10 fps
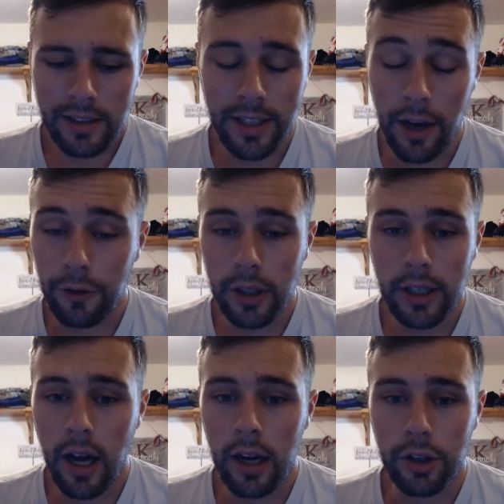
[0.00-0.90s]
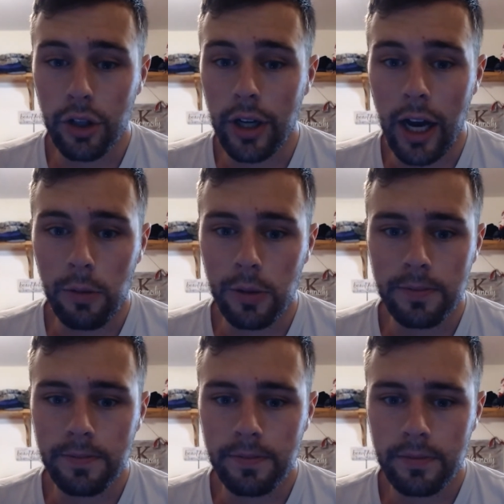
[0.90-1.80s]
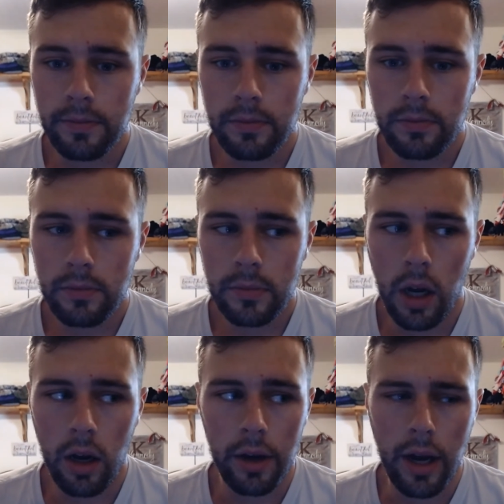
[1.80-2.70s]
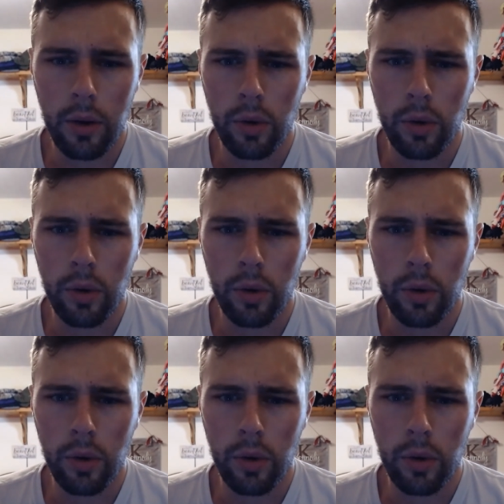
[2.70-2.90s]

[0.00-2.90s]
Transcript: Definitely not a good album. Not